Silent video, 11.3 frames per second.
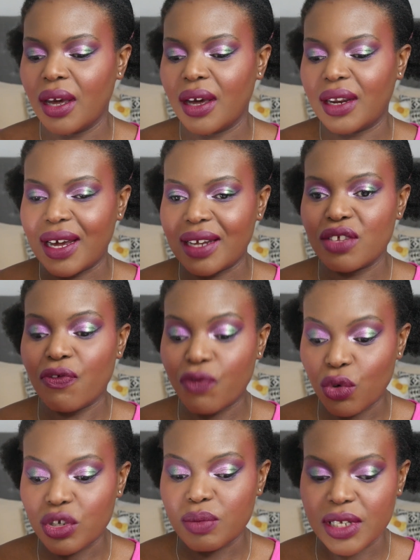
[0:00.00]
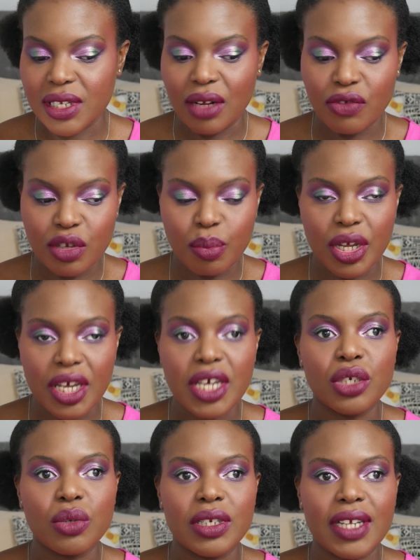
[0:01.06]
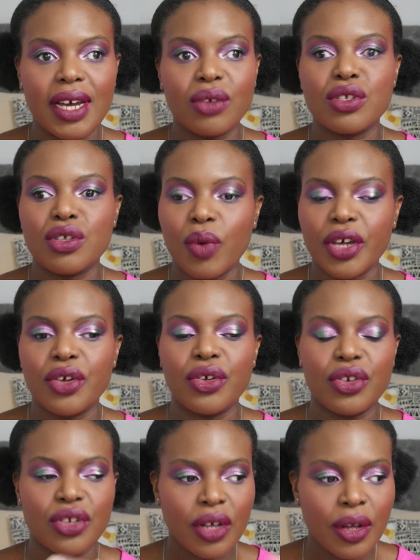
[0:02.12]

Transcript: and I had to force myself to put each one down so I could